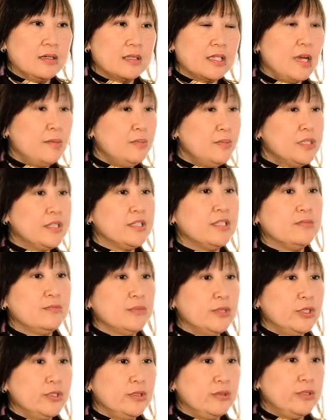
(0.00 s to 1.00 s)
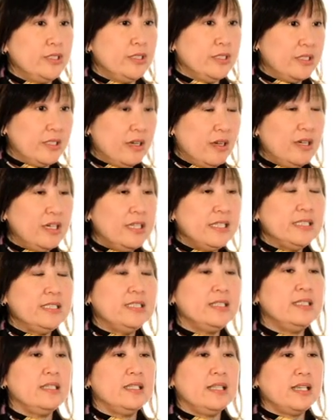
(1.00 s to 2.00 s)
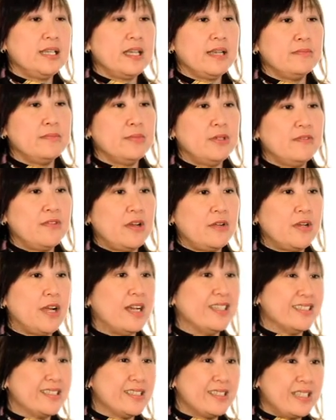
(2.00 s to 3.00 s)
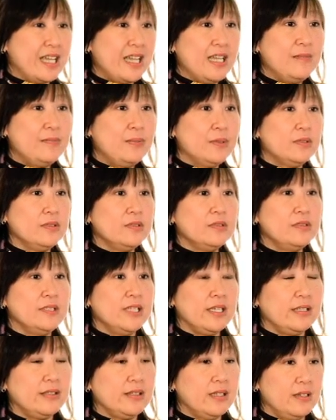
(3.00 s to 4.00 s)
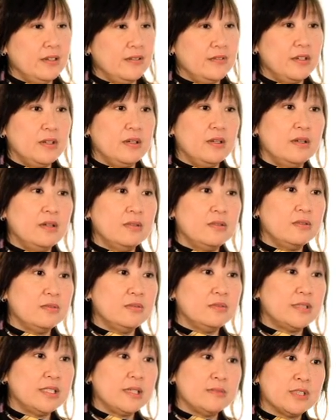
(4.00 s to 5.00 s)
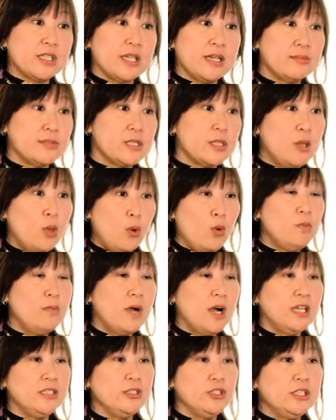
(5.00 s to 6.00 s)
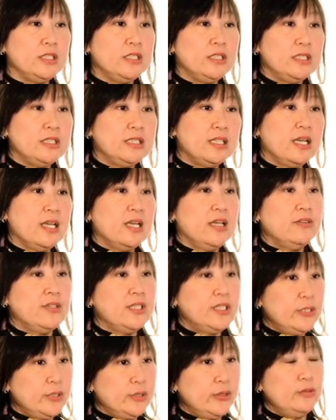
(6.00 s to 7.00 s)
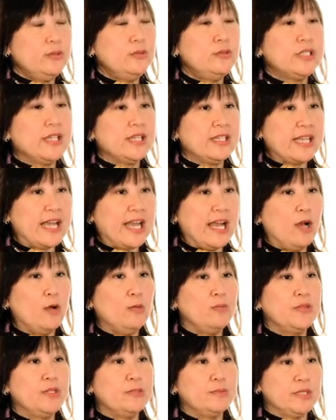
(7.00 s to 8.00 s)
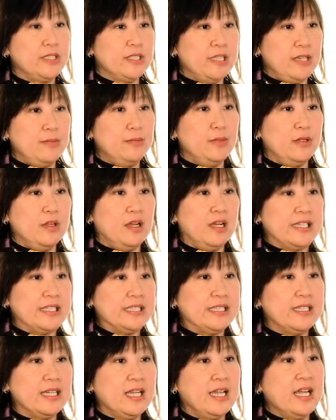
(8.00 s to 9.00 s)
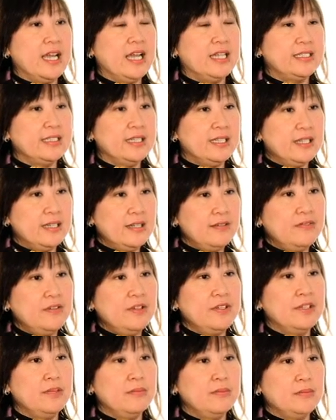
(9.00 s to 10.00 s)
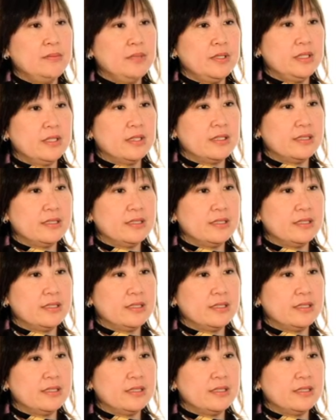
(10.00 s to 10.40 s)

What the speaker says: cumbersome to design, they can be very unstable, they deliver sometimes low margins. This tool can help them stabilize and deliver them the